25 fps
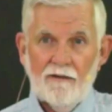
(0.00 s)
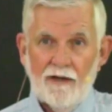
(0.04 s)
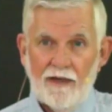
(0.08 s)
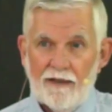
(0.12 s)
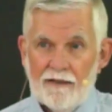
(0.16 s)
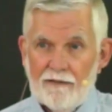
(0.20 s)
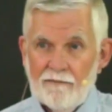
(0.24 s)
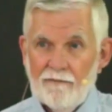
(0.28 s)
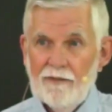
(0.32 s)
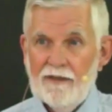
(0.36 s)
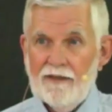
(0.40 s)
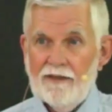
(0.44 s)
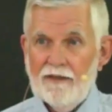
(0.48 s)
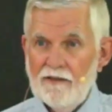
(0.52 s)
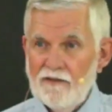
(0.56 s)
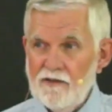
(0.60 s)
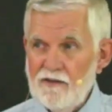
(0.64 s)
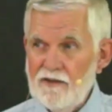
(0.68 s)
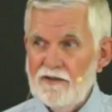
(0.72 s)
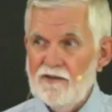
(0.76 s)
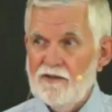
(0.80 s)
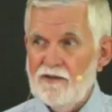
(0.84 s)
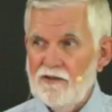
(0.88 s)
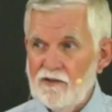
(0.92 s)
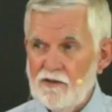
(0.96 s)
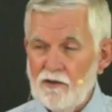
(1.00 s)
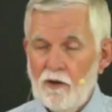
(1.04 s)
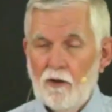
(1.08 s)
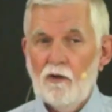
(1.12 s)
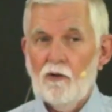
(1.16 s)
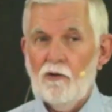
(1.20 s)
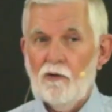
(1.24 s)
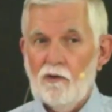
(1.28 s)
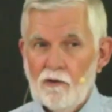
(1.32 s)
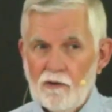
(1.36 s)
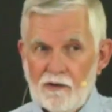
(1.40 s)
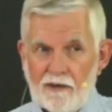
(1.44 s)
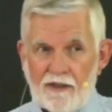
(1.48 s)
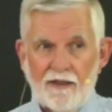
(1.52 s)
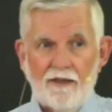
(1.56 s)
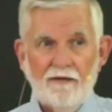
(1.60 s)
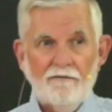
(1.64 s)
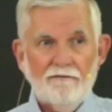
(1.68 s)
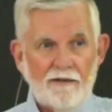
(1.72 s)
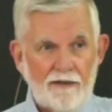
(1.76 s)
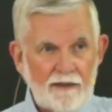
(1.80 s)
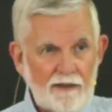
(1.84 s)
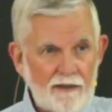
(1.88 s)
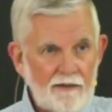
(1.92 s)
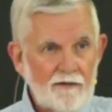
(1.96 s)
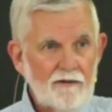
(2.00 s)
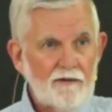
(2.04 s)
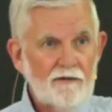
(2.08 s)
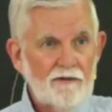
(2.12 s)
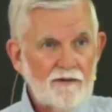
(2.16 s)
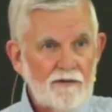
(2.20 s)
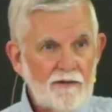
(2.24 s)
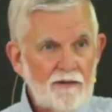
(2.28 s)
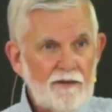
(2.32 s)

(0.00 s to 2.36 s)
right? Because this is old covenant.